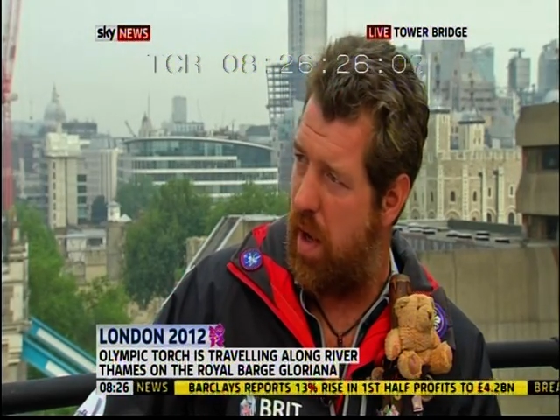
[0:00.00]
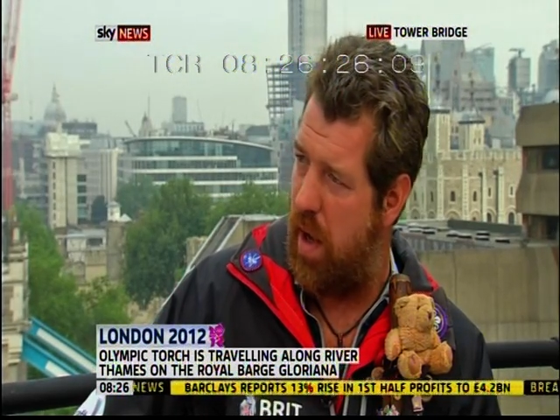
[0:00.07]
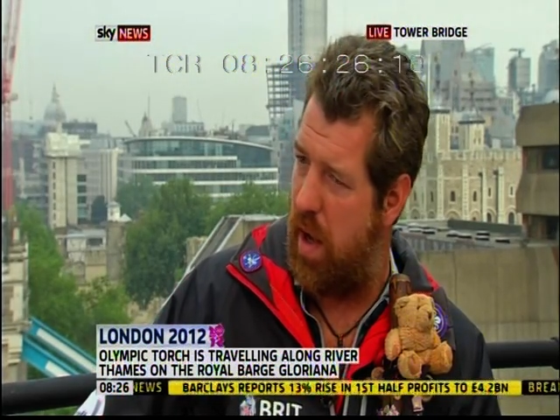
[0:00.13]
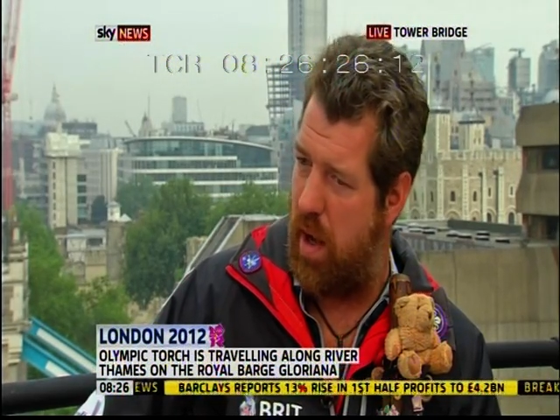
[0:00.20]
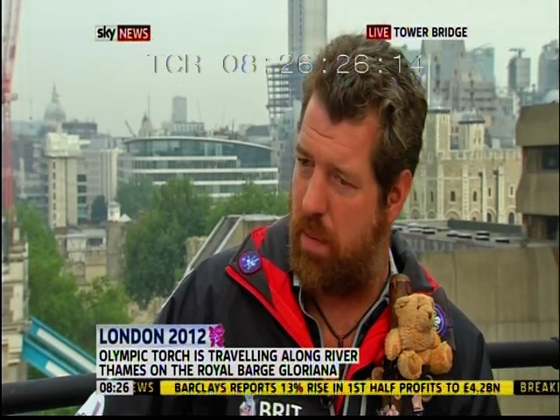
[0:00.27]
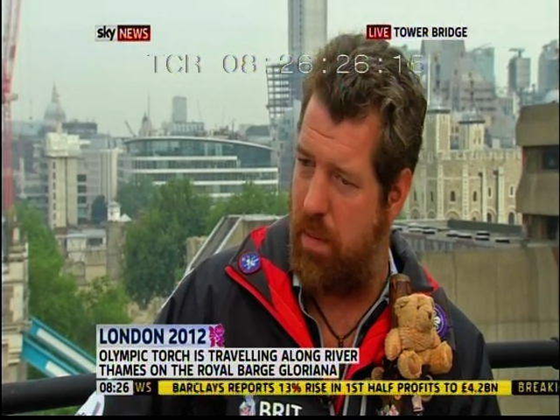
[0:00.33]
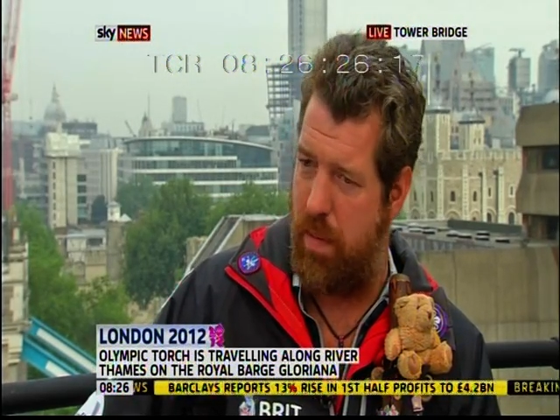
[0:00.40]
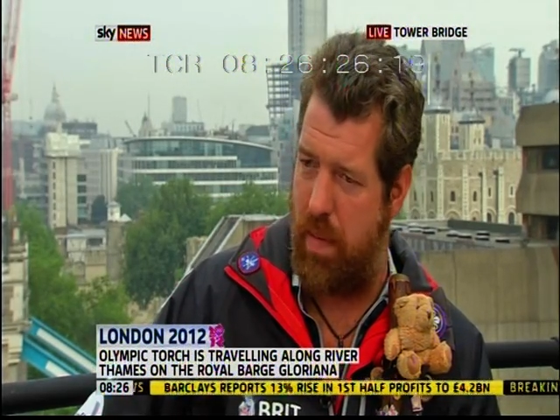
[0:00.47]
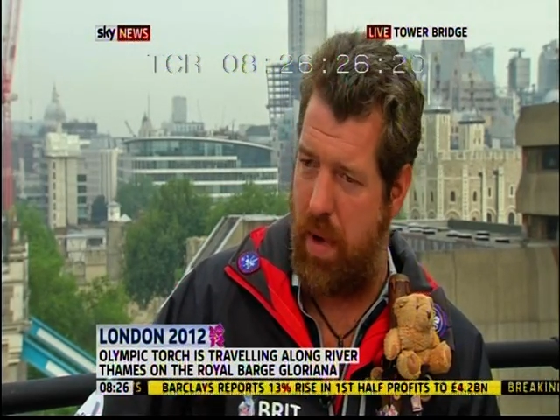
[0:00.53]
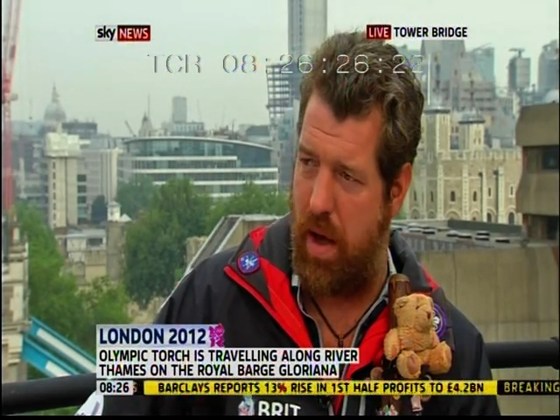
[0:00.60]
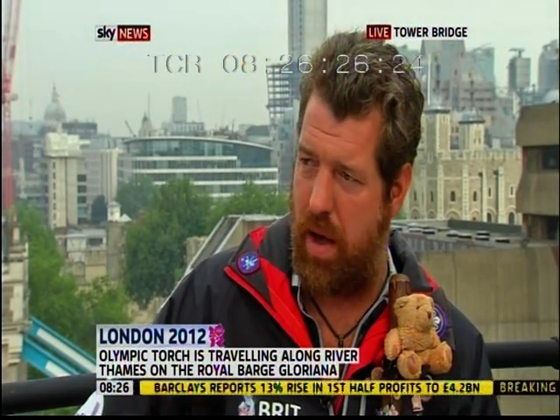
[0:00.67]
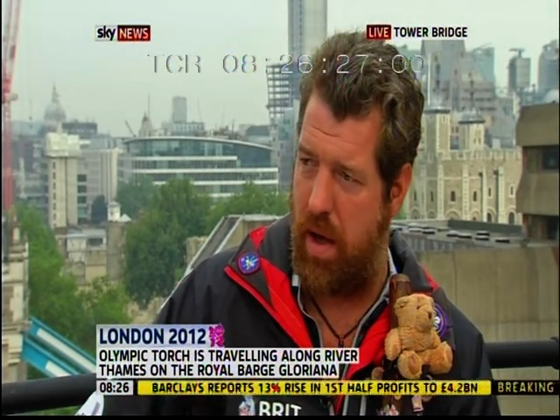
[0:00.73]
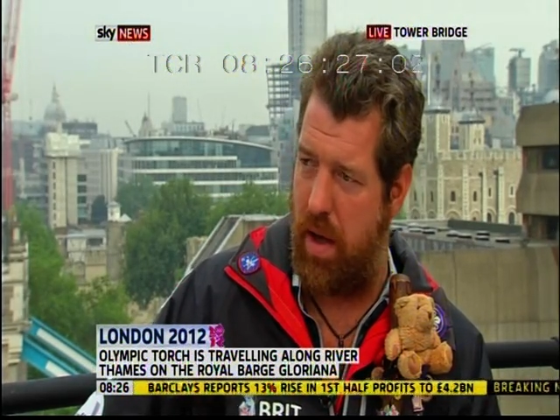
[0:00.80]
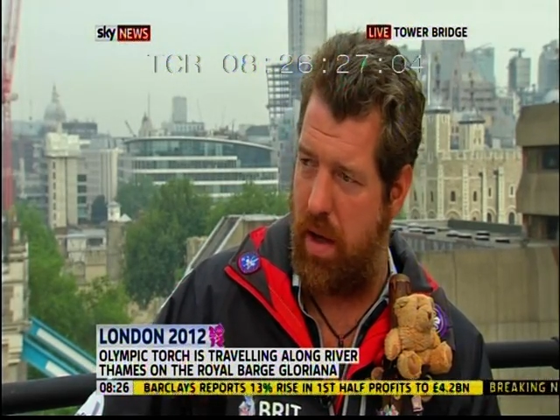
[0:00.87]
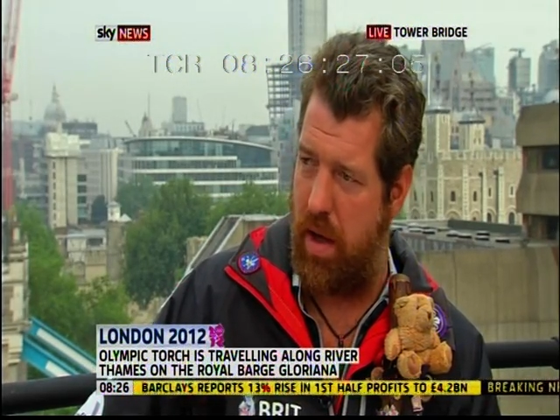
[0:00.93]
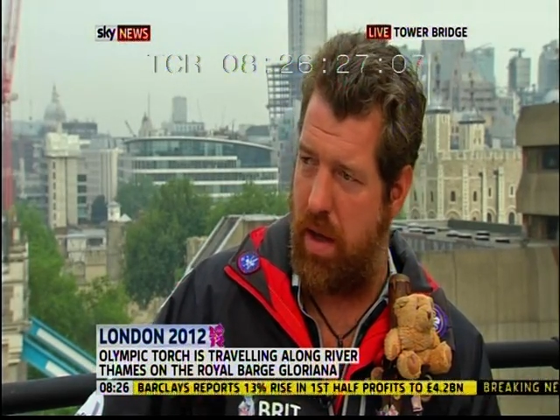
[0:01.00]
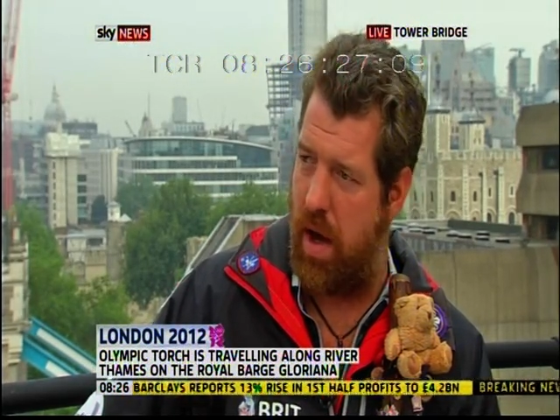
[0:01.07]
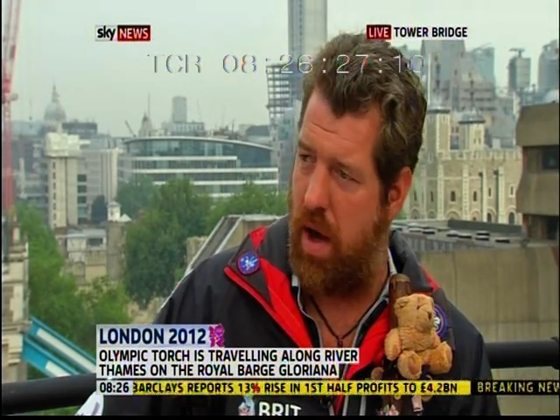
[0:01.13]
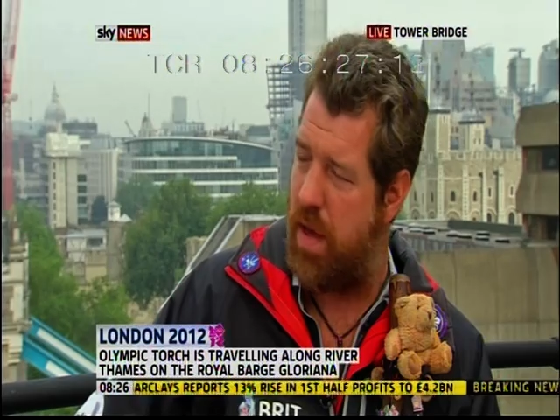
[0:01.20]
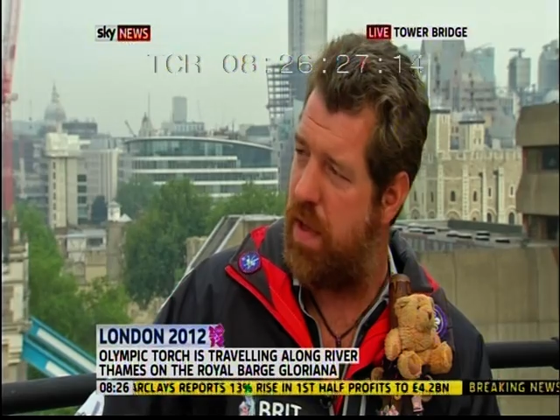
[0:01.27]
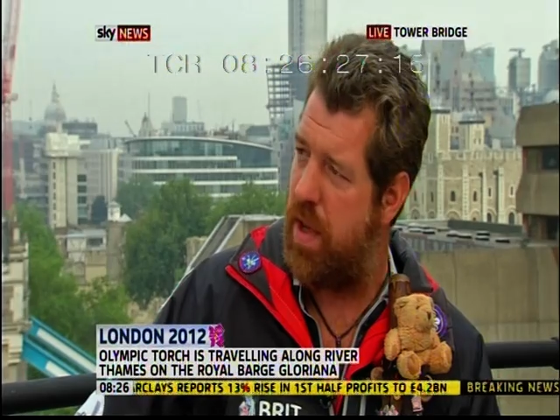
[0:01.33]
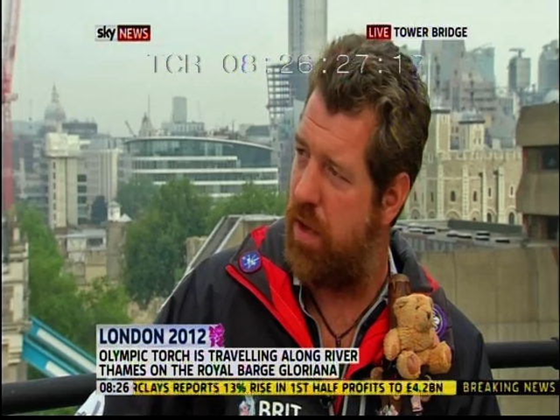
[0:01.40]

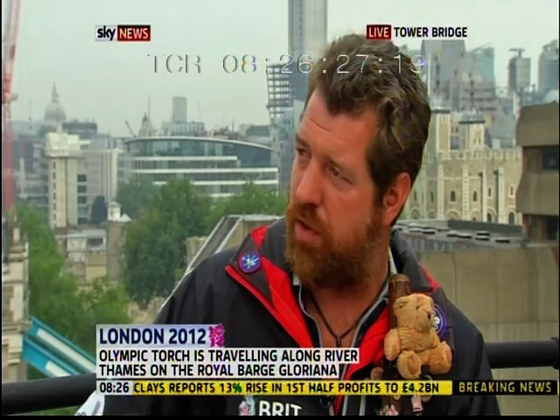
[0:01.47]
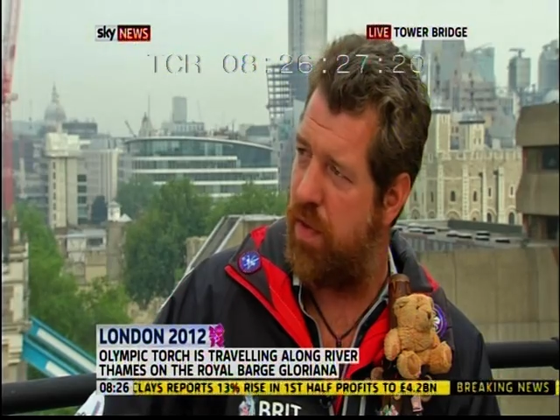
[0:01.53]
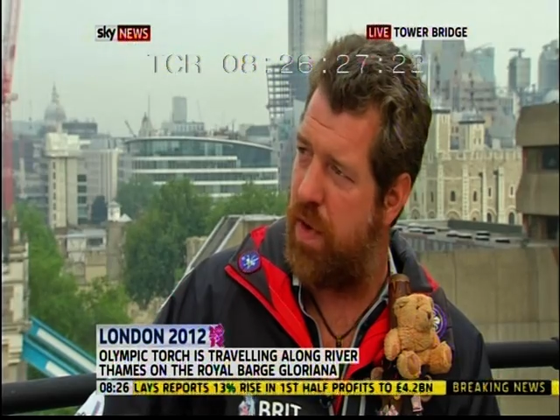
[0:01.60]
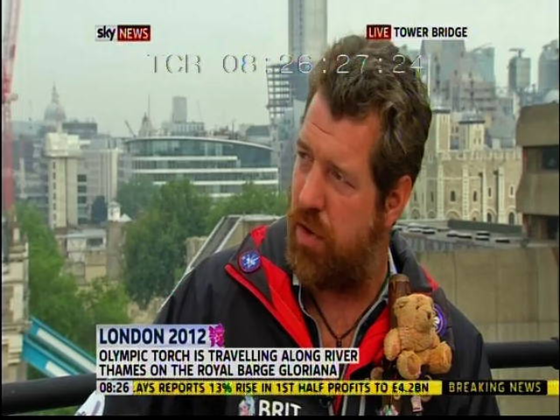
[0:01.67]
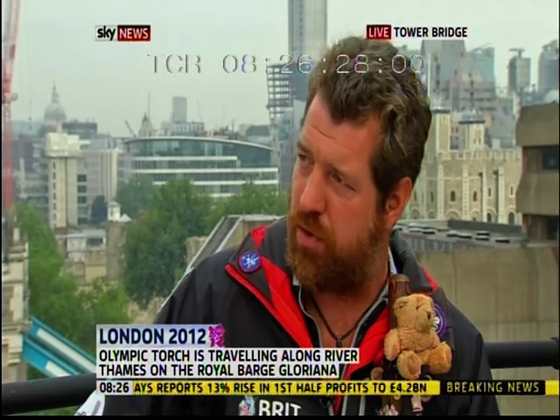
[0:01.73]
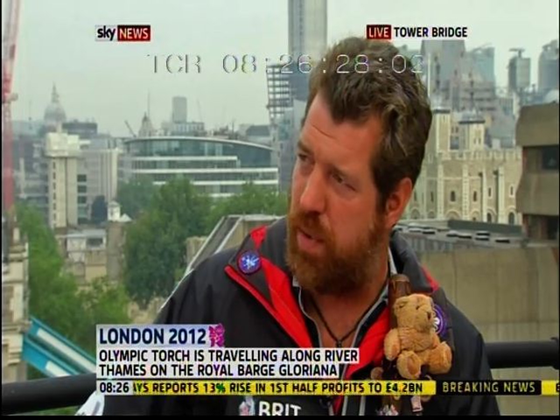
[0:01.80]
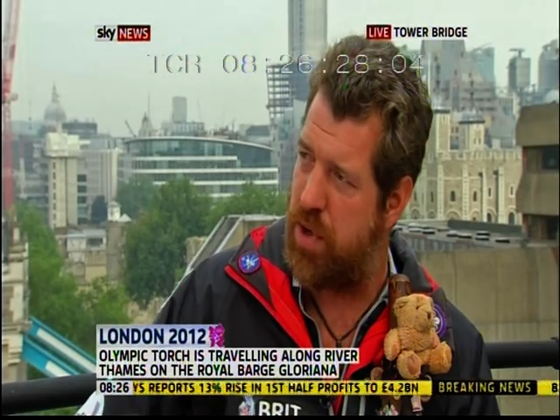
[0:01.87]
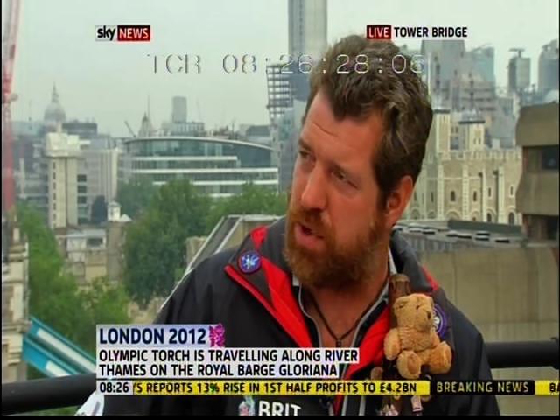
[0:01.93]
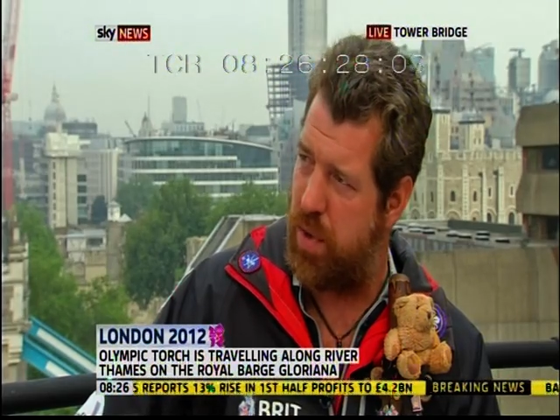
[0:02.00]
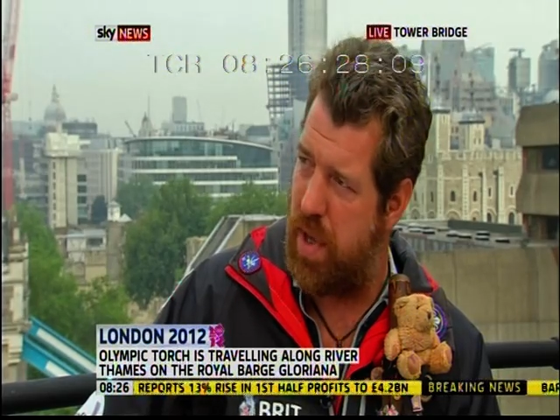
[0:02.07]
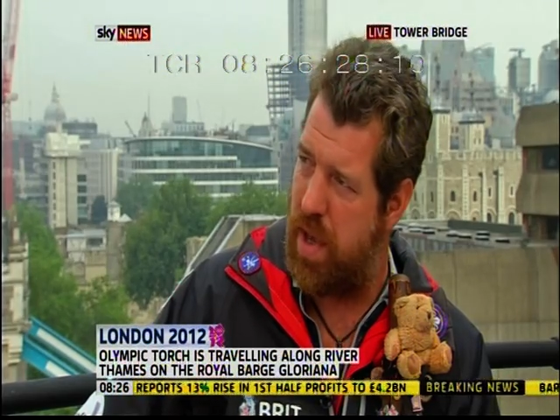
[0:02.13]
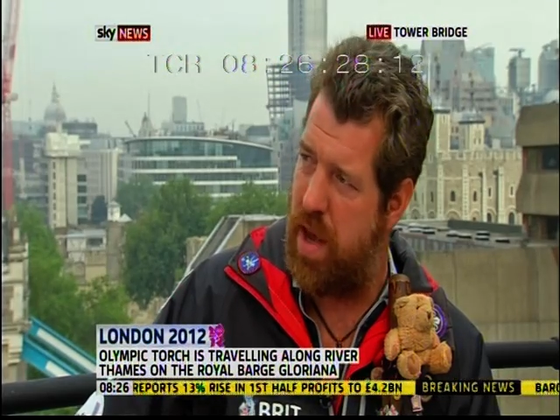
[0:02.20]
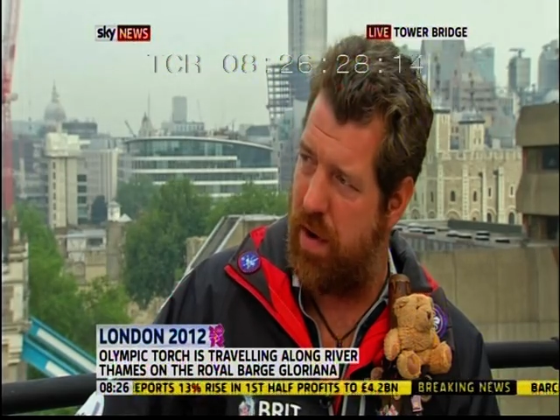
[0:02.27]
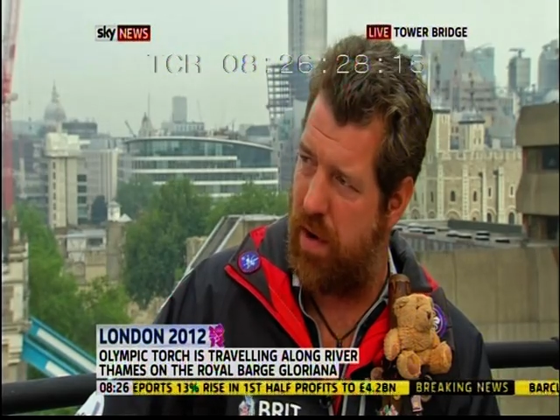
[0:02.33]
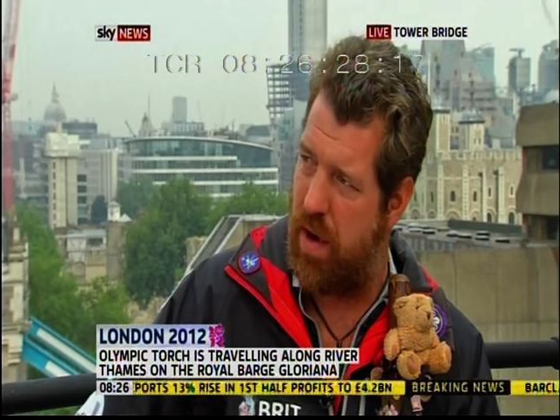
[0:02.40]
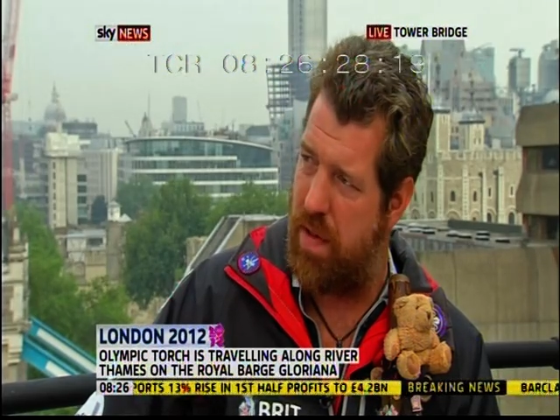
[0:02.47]
I think it's a very special year,